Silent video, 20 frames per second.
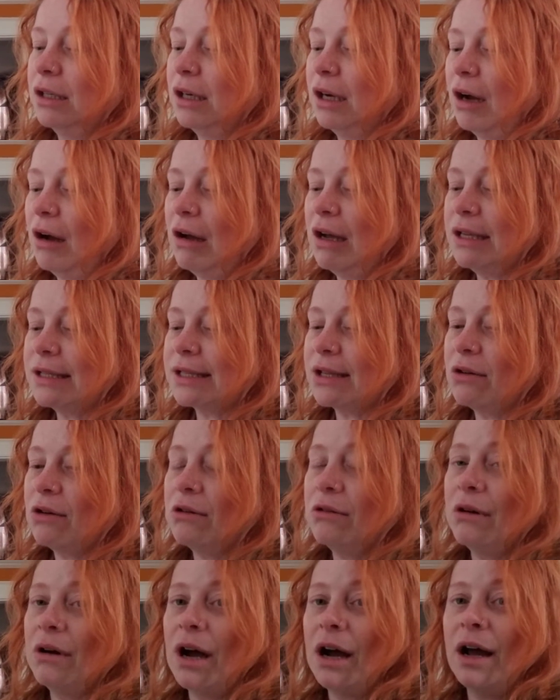
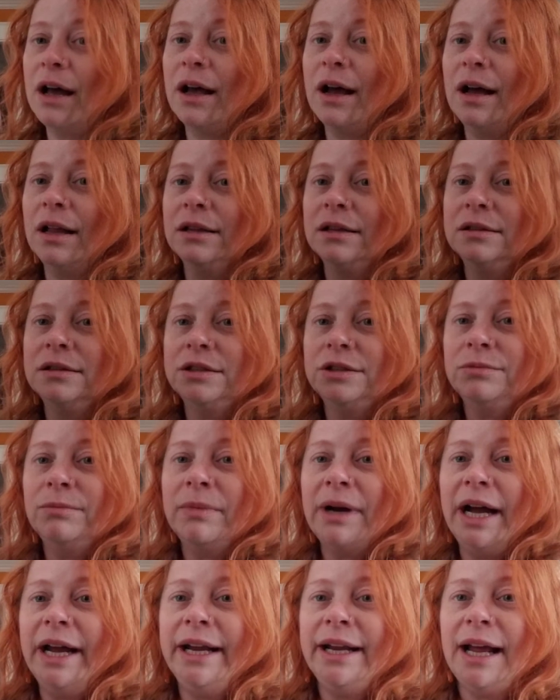Also, you
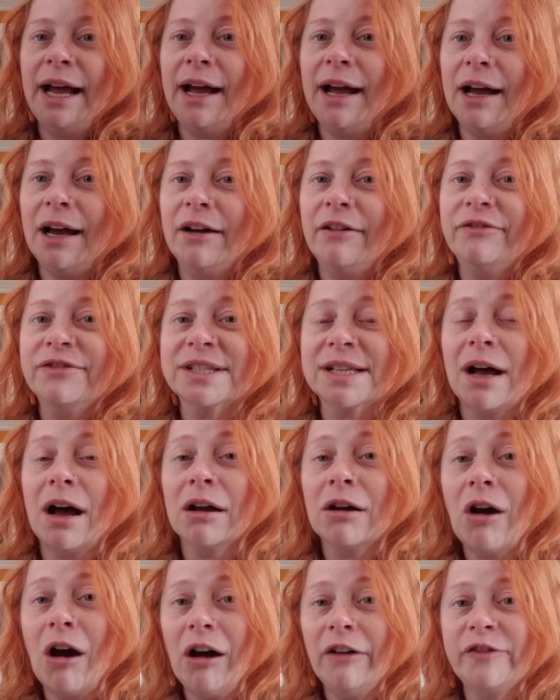might have a
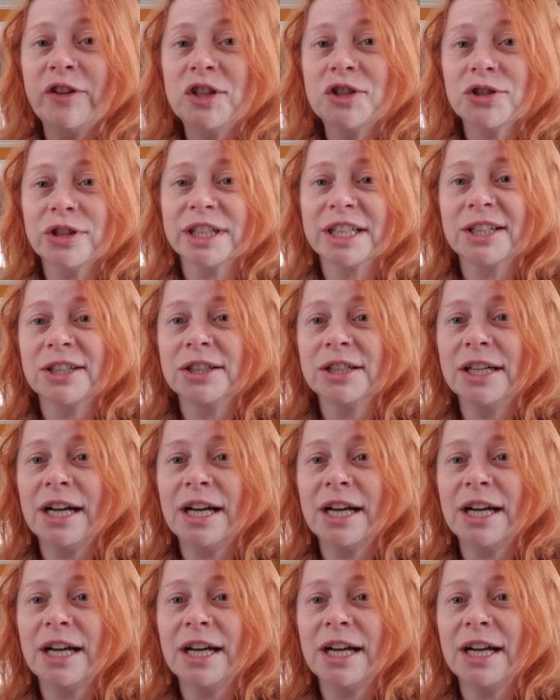coffee drinker